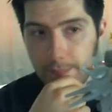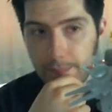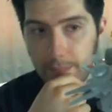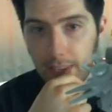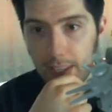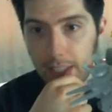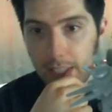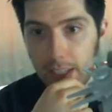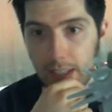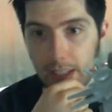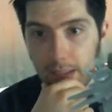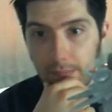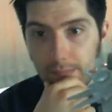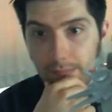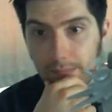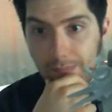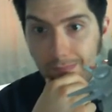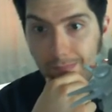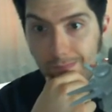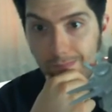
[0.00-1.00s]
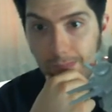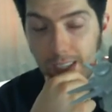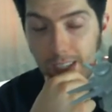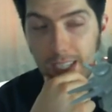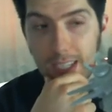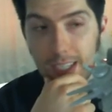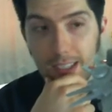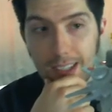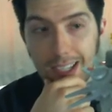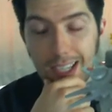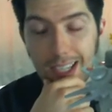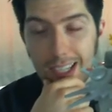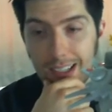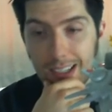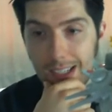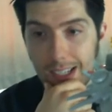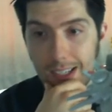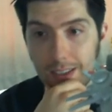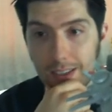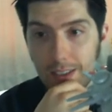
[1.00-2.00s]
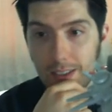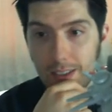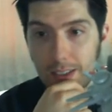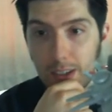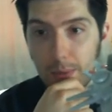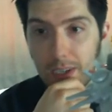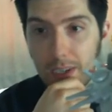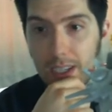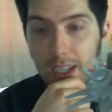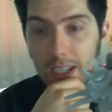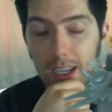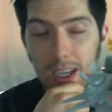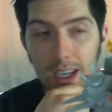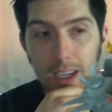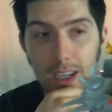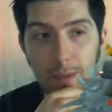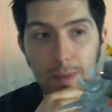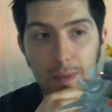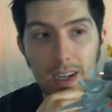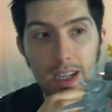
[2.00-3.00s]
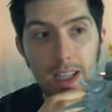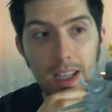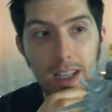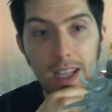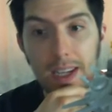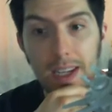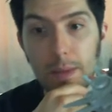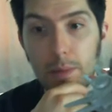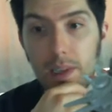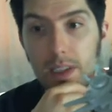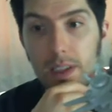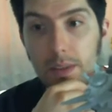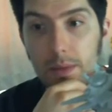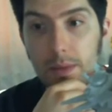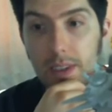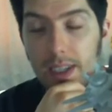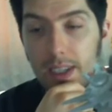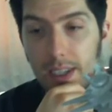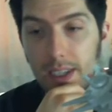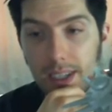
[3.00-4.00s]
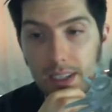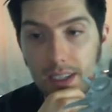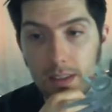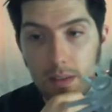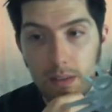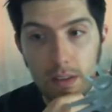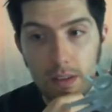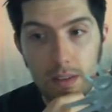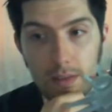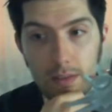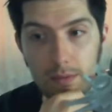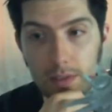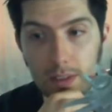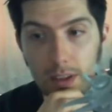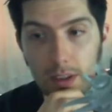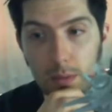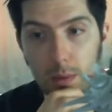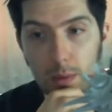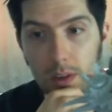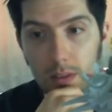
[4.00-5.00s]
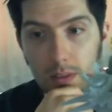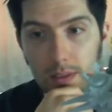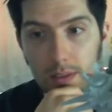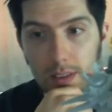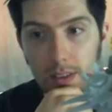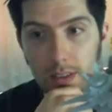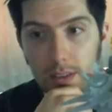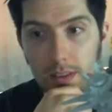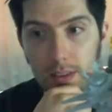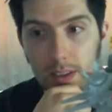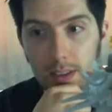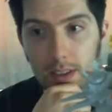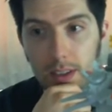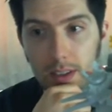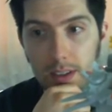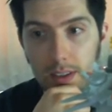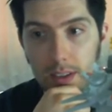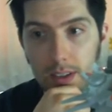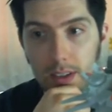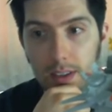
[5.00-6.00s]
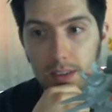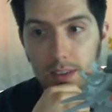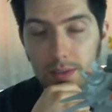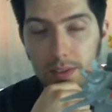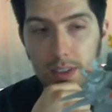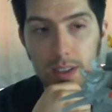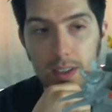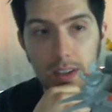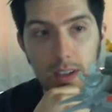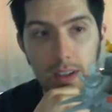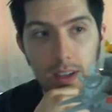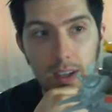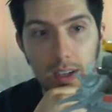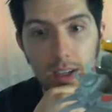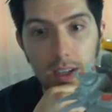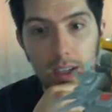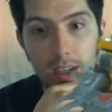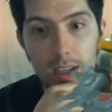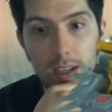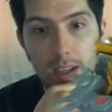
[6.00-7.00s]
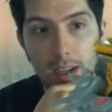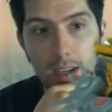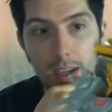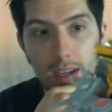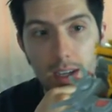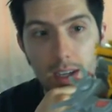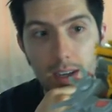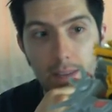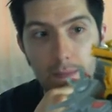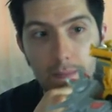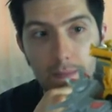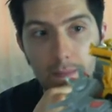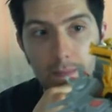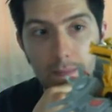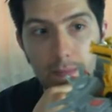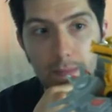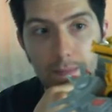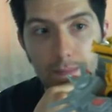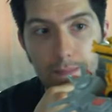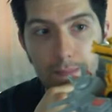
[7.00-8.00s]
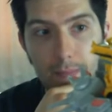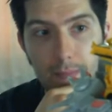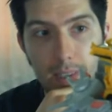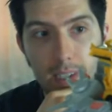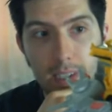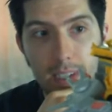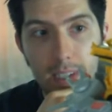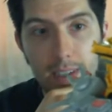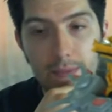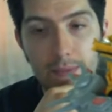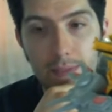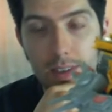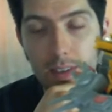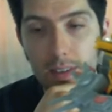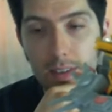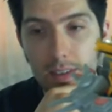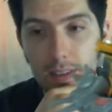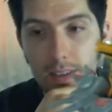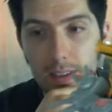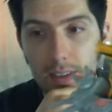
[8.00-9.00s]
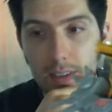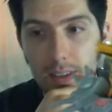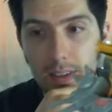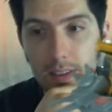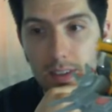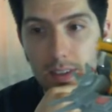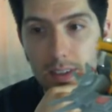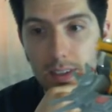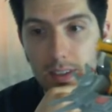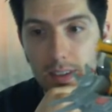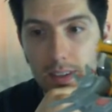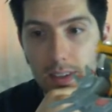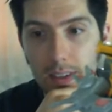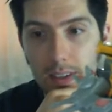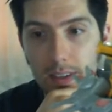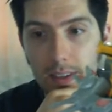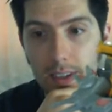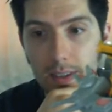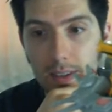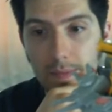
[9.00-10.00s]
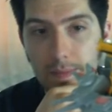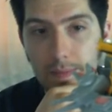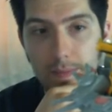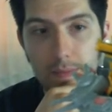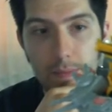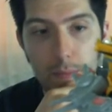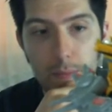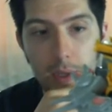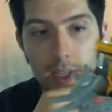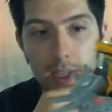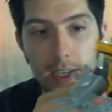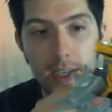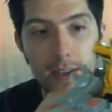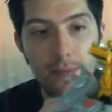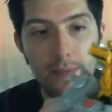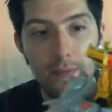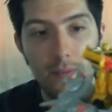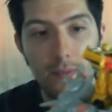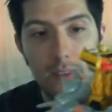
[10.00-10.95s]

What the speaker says: get this. And like I say, it's not too bad. My little laddie plays with it and he gets loads of enjoyment out of it, so he loves it. And yeah, it's a decent little thing. But